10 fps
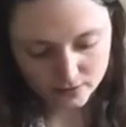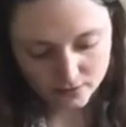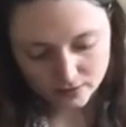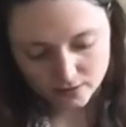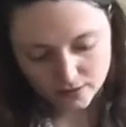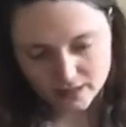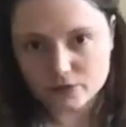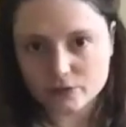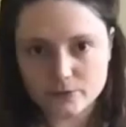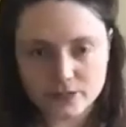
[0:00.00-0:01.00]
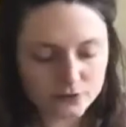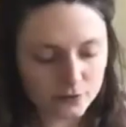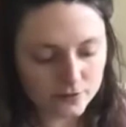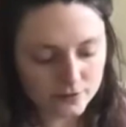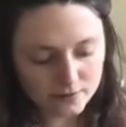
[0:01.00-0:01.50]
I don't really
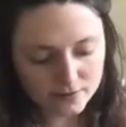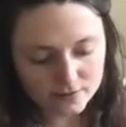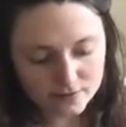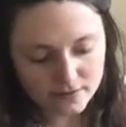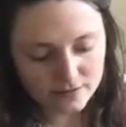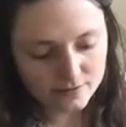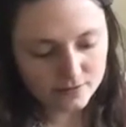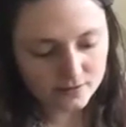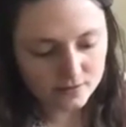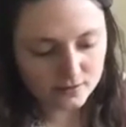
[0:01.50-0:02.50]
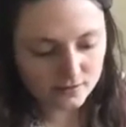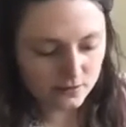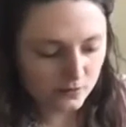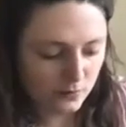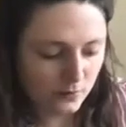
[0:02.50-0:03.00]
trust these knives
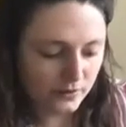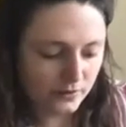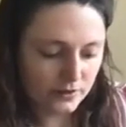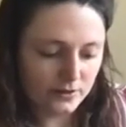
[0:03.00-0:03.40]
so much.